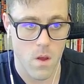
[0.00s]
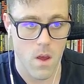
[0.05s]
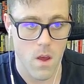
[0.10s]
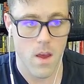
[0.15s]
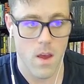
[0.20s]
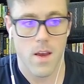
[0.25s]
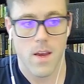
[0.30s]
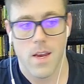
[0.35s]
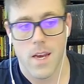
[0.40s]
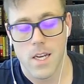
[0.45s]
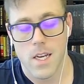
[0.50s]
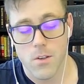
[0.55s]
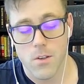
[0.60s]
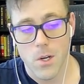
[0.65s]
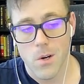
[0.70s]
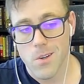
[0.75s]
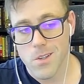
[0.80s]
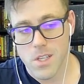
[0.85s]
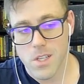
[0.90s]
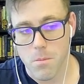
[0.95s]
you'll notice
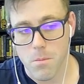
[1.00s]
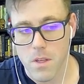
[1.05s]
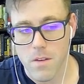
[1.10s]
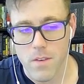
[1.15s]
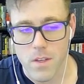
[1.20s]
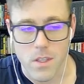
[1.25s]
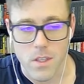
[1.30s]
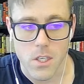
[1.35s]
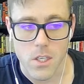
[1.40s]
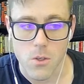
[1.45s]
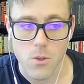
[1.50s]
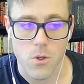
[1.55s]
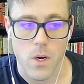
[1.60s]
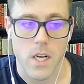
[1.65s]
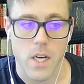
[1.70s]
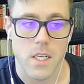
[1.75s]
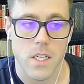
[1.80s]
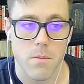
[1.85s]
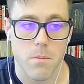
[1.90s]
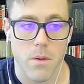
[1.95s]
I'm leaving the user ID
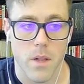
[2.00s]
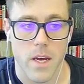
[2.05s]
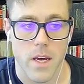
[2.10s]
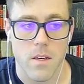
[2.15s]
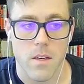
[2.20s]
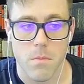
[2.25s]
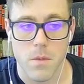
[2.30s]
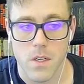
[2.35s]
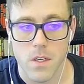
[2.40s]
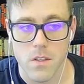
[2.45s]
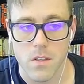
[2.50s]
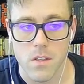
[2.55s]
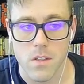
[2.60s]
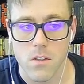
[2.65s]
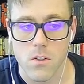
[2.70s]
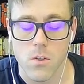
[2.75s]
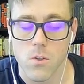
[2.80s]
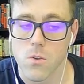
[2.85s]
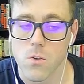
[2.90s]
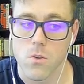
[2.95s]
blank because these
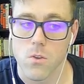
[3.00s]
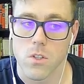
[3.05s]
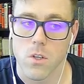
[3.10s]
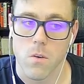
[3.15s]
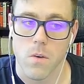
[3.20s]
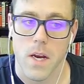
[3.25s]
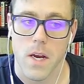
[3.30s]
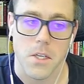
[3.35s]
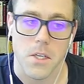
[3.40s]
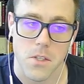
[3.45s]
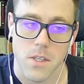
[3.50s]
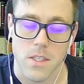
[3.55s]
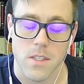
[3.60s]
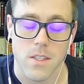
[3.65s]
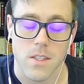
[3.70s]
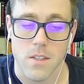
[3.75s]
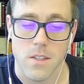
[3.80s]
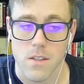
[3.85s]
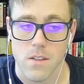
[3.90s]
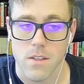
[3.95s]
users don't actually exist in
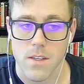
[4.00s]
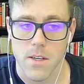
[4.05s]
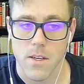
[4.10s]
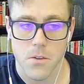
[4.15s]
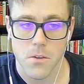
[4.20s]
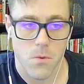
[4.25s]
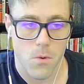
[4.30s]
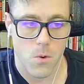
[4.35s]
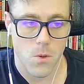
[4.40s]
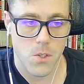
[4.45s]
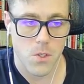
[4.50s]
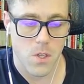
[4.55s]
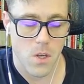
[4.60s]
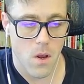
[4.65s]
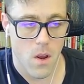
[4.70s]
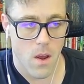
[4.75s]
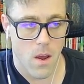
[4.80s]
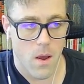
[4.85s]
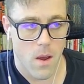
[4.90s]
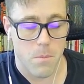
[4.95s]
Salesforce.
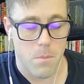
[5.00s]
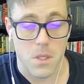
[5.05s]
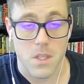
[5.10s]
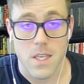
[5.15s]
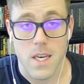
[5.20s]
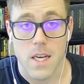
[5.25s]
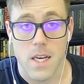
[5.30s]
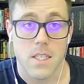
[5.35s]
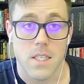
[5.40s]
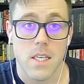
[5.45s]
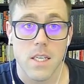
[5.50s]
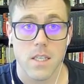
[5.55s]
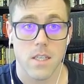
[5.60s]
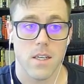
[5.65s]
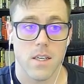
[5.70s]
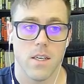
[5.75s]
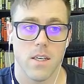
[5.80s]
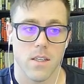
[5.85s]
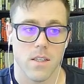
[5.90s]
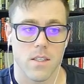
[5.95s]
But the idea
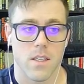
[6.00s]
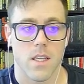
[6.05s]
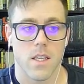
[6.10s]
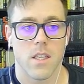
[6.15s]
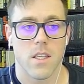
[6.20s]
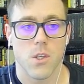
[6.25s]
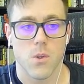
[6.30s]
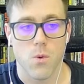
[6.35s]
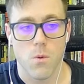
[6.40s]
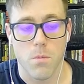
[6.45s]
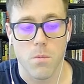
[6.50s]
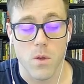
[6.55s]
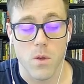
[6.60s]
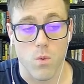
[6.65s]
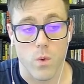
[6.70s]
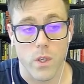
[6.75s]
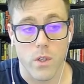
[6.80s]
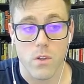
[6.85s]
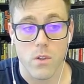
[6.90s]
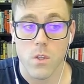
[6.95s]
is that these would be real
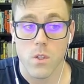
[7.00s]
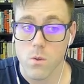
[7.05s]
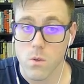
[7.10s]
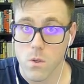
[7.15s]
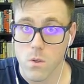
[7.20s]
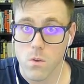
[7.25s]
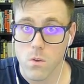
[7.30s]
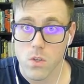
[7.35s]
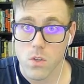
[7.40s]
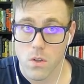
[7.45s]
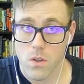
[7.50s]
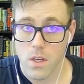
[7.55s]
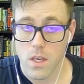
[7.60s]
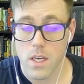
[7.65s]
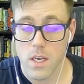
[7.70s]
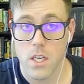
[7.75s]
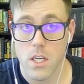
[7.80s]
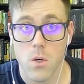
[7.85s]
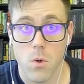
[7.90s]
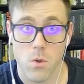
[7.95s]
users in
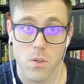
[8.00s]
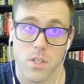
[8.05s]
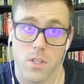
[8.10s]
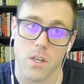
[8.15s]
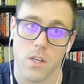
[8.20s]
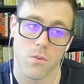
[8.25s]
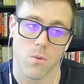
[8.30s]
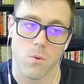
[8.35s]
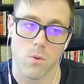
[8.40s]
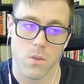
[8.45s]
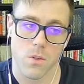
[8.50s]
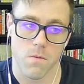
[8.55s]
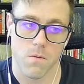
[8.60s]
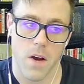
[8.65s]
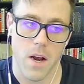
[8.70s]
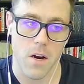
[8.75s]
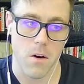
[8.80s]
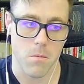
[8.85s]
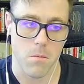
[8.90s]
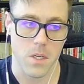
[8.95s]
your Salesforce
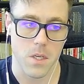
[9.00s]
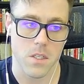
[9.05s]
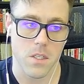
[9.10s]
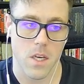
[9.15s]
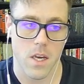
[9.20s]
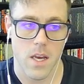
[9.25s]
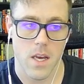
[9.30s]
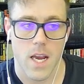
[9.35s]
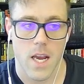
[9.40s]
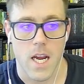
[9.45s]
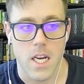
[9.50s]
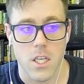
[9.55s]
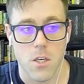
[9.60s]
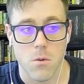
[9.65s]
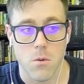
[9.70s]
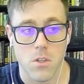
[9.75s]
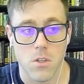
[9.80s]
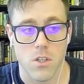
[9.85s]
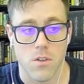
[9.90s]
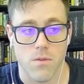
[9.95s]
environment, and you would
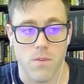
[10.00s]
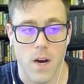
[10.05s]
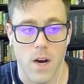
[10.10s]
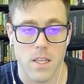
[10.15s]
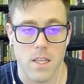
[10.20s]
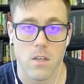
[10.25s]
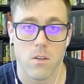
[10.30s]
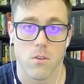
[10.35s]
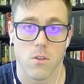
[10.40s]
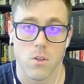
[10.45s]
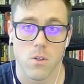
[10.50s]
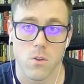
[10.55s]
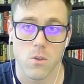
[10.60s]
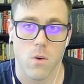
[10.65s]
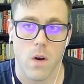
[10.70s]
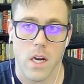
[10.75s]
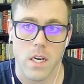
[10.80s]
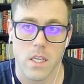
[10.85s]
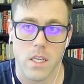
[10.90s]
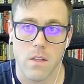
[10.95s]
just find their user
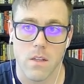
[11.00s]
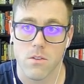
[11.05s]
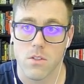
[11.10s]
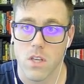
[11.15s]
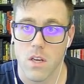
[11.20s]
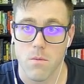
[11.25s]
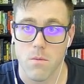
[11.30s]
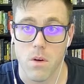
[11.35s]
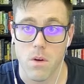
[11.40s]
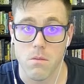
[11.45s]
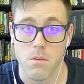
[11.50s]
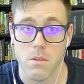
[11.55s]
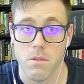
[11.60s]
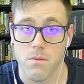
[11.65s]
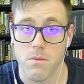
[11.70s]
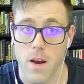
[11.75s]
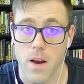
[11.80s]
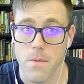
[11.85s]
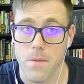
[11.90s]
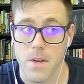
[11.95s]
ID the same way we found
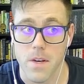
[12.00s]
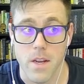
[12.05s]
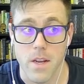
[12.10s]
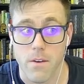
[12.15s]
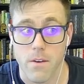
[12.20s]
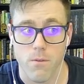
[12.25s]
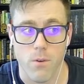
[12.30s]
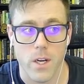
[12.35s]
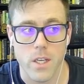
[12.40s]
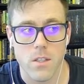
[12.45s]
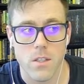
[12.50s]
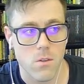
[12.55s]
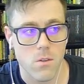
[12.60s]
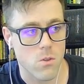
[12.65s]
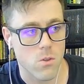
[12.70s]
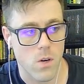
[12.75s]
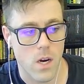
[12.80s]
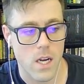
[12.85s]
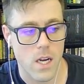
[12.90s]
the Nick Frates user ID,